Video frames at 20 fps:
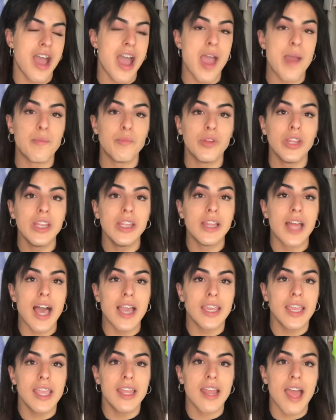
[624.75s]
I'm really
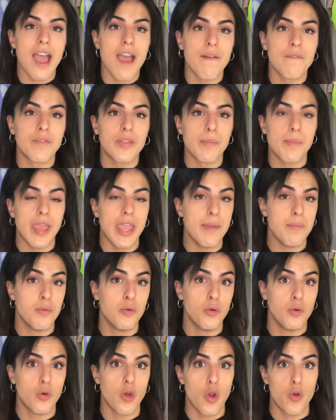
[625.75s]
lucky to have the
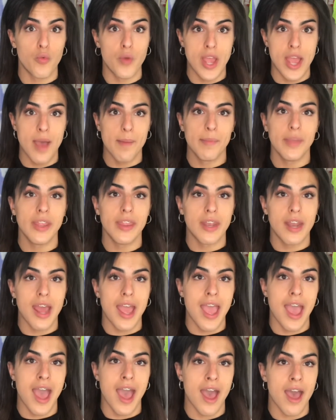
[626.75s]
people around me that I
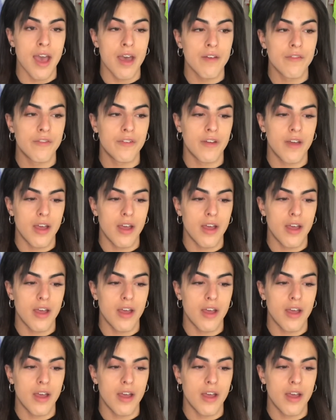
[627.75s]
have.